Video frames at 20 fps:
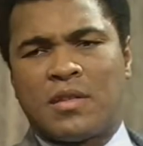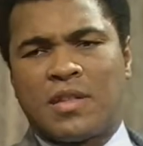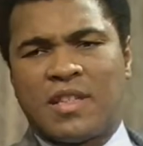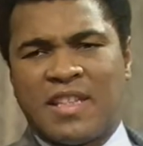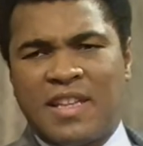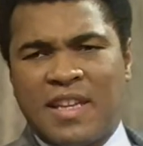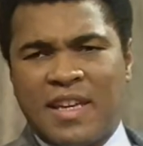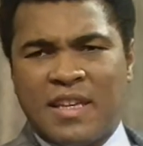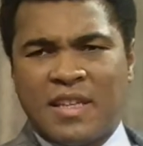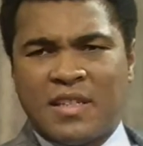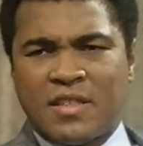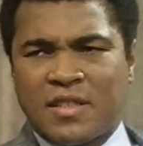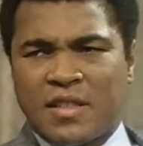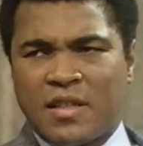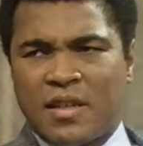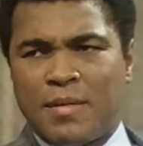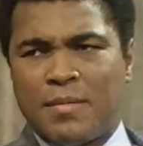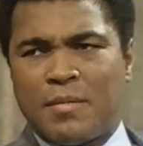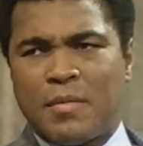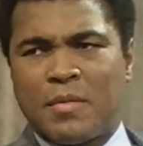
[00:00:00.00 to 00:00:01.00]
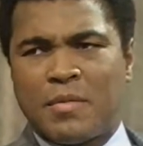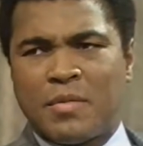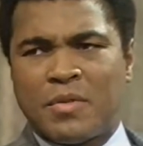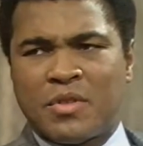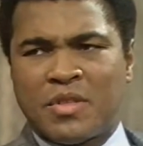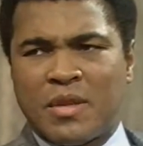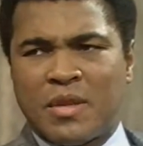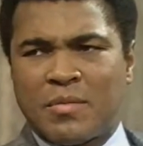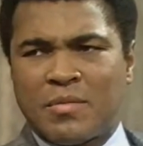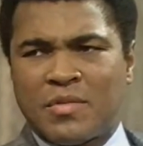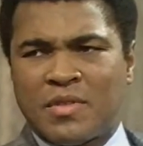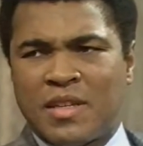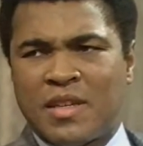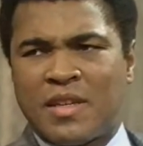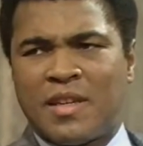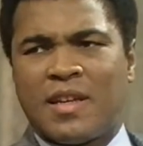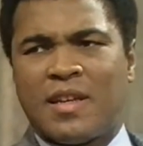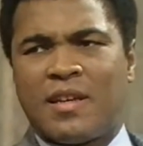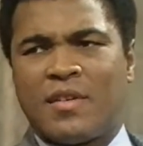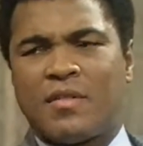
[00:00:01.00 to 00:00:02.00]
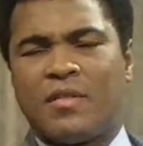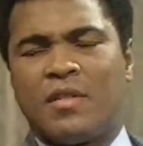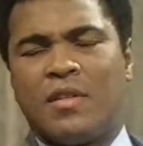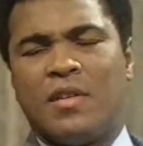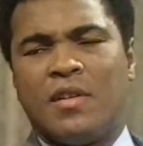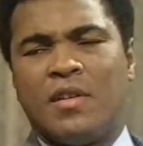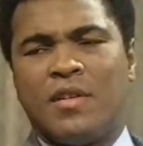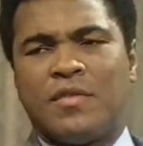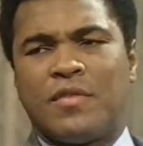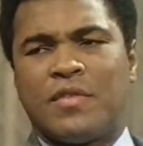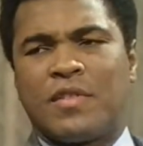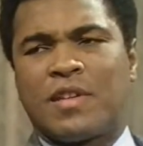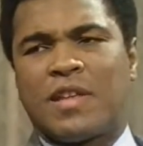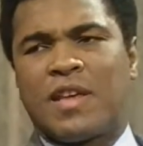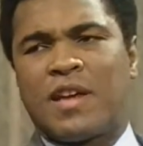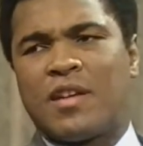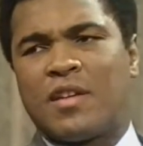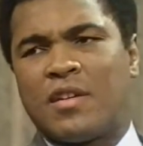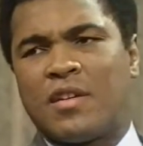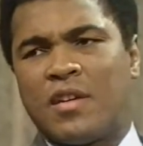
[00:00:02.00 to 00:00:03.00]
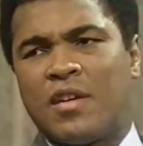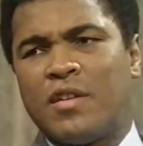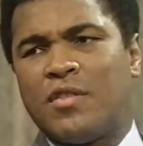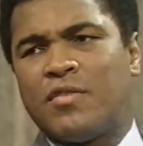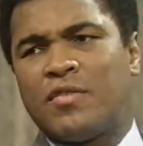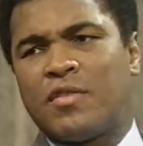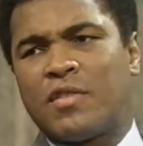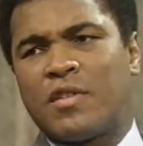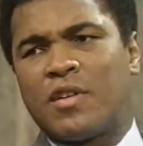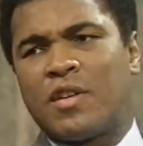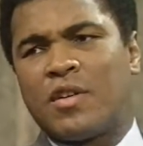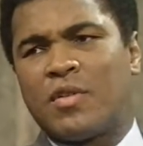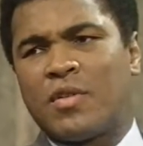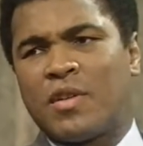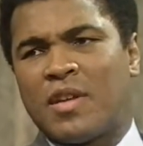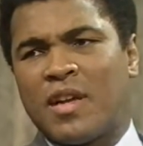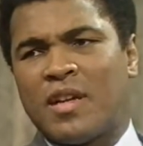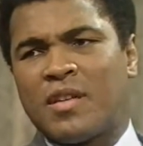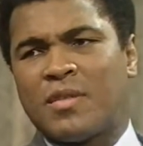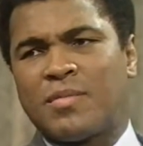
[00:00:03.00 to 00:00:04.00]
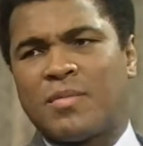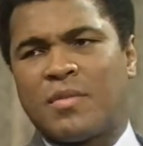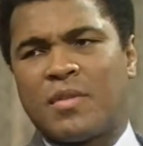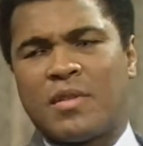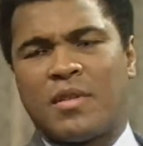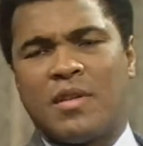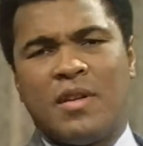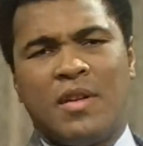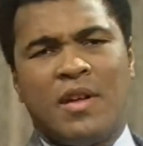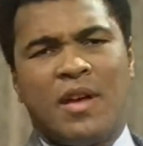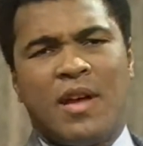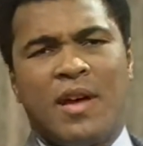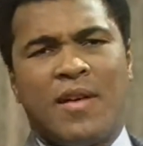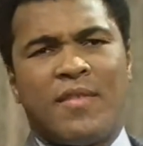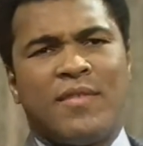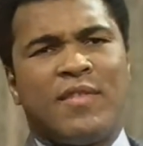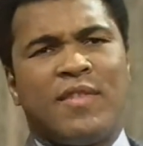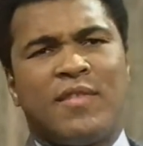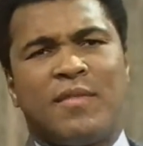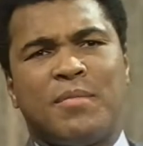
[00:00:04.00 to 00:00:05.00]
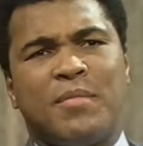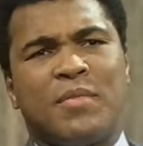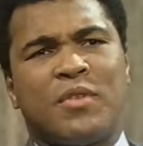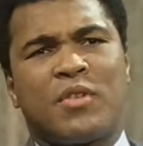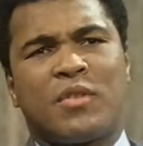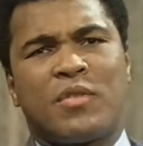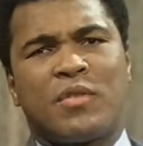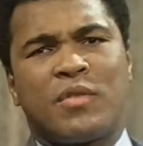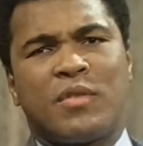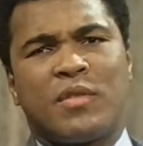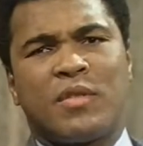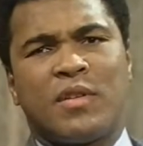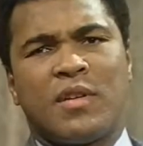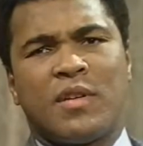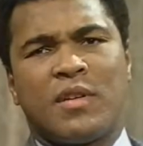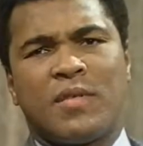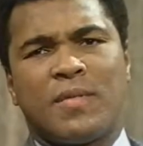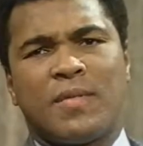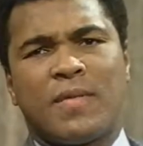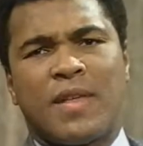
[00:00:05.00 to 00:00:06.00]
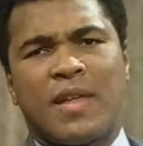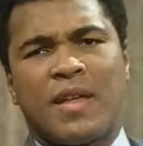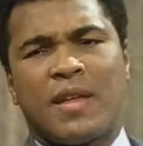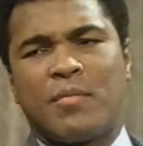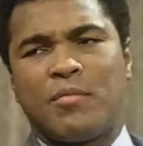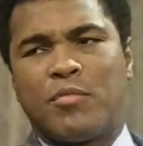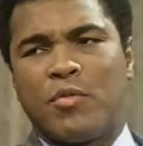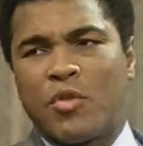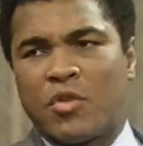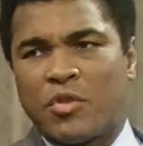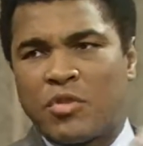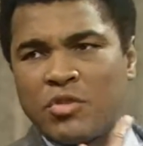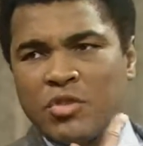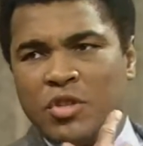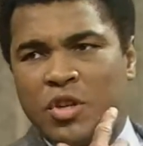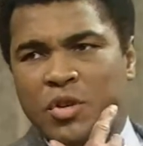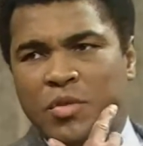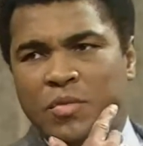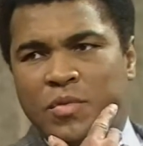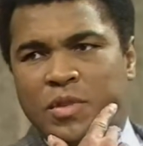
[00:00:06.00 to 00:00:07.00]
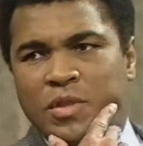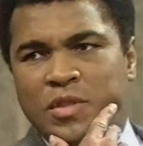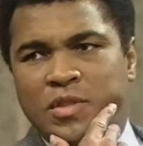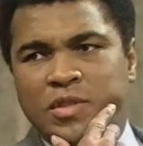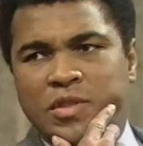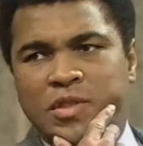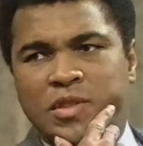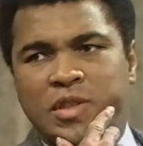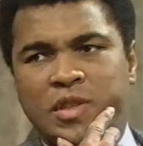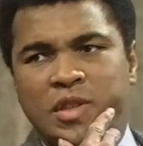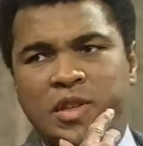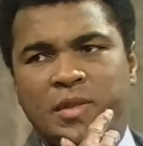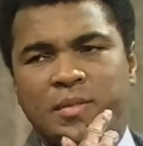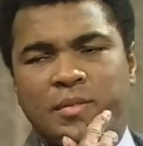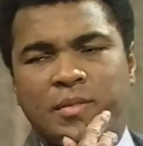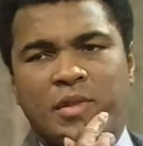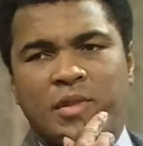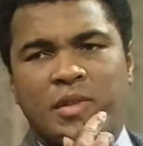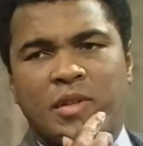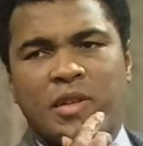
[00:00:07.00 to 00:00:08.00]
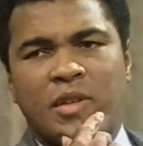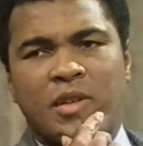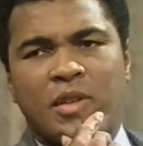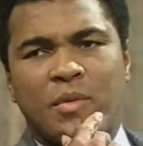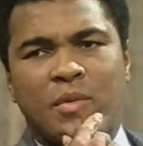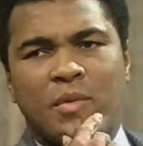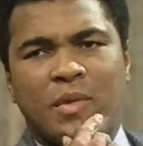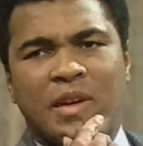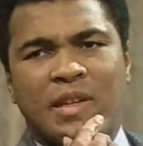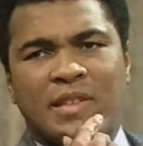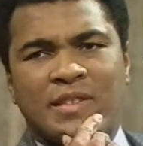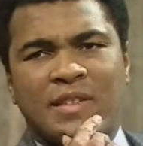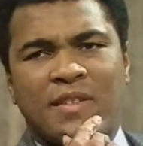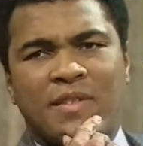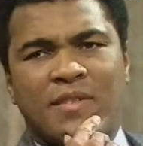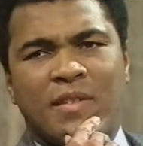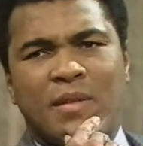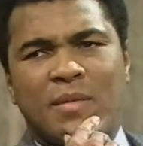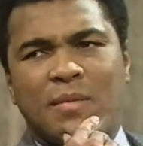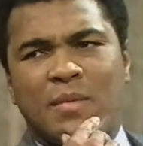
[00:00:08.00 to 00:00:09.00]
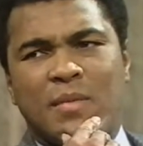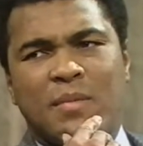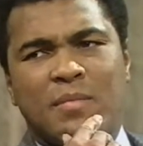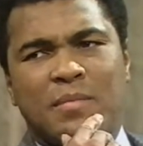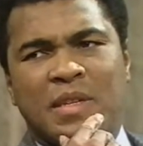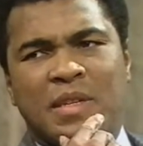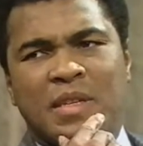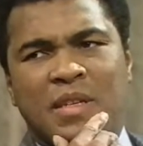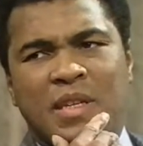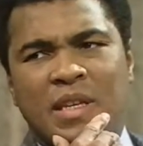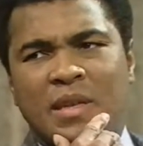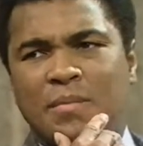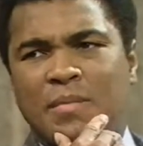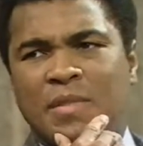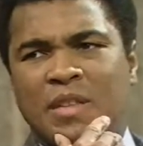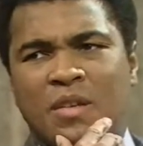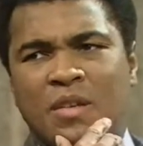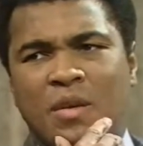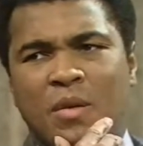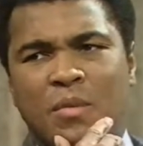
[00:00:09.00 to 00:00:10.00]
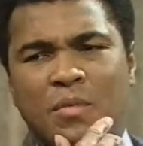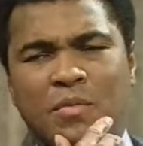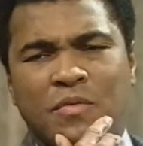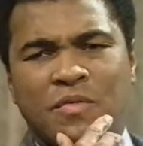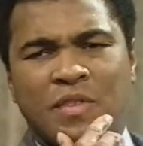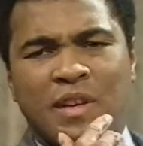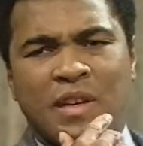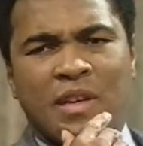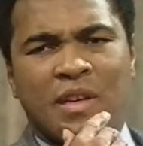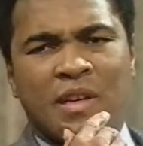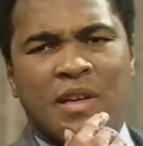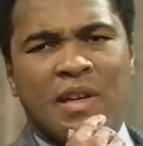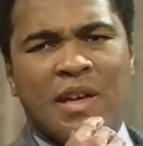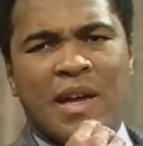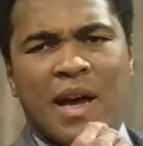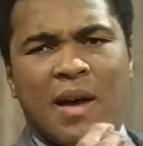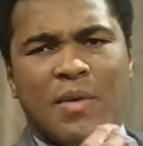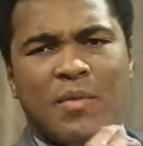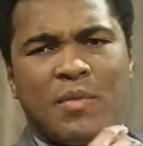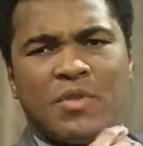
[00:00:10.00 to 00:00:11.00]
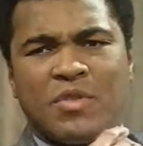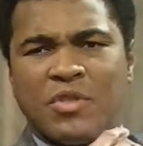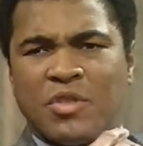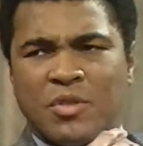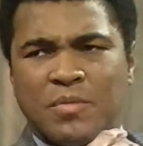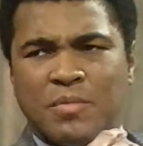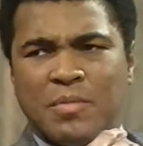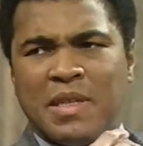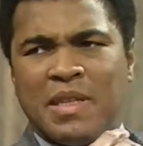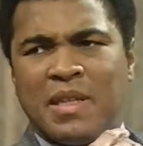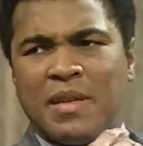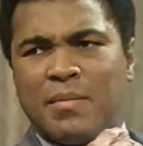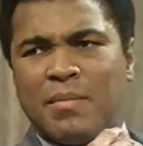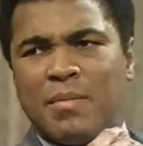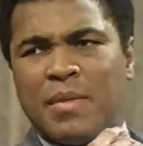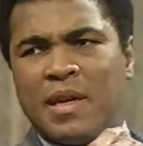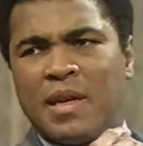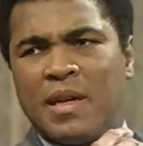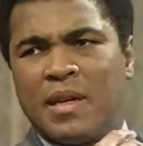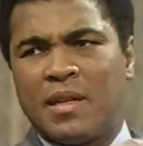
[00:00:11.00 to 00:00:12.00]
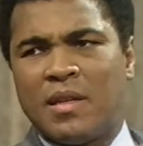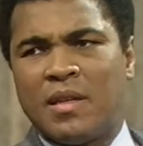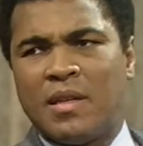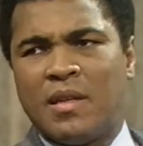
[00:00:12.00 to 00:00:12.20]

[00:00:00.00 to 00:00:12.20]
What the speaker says: 10 is the limit, but some stay down for the count of 100. They go to the hospital. I've never been hurt. I had a broken jaw once, but otherwise I've never been beat. Even in the Holmes fight, I wasn't just beat up bad.